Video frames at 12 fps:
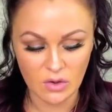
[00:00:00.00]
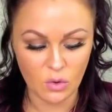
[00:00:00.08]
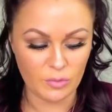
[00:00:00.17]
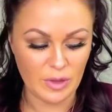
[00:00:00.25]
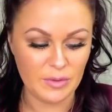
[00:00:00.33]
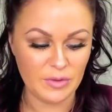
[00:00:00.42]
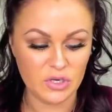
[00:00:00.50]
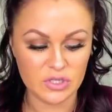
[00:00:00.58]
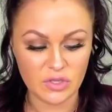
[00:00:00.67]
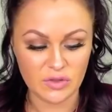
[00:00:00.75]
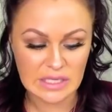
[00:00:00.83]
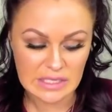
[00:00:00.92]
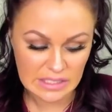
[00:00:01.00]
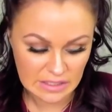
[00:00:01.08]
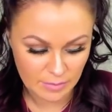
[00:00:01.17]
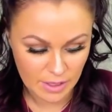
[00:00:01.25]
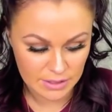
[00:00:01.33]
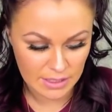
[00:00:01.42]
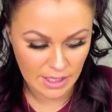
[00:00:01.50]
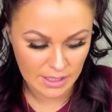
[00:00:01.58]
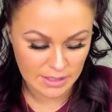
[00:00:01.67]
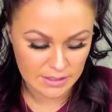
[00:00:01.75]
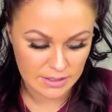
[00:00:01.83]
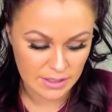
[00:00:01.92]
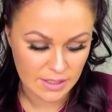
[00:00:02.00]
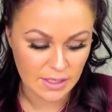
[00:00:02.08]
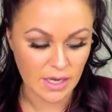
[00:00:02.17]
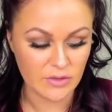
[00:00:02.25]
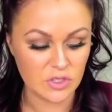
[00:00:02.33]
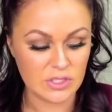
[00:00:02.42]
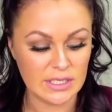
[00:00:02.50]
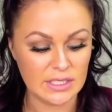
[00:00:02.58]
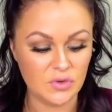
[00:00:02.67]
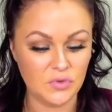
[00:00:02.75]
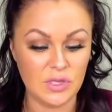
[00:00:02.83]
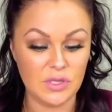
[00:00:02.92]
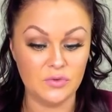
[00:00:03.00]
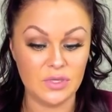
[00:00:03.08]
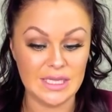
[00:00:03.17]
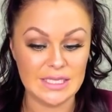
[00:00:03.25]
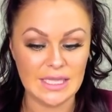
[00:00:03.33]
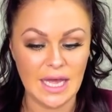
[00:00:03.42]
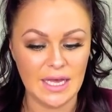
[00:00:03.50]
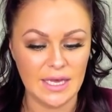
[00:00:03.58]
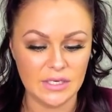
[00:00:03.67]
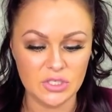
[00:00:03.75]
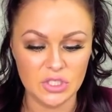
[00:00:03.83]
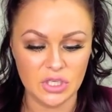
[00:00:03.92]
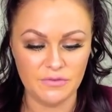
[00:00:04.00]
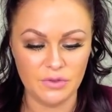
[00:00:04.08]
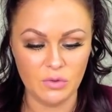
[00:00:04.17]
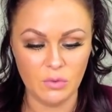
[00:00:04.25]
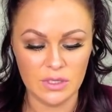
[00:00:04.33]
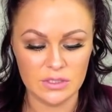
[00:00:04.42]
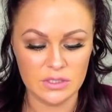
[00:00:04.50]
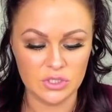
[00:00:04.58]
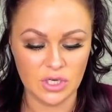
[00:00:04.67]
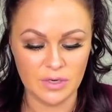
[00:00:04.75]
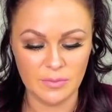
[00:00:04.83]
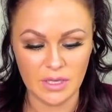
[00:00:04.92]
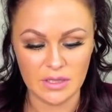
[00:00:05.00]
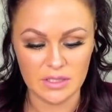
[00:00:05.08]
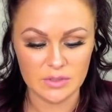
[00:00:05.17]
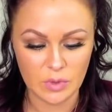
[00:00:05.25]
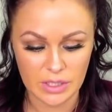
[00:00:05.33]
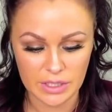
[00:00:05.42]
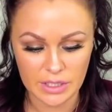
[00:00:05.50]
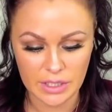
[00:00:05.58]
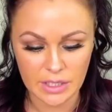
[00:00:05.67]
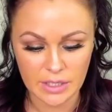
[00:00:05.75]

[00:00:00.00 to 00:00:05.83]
or maybe you're still thinking about an ex and there's a need to really release that energy if you want to try to make this work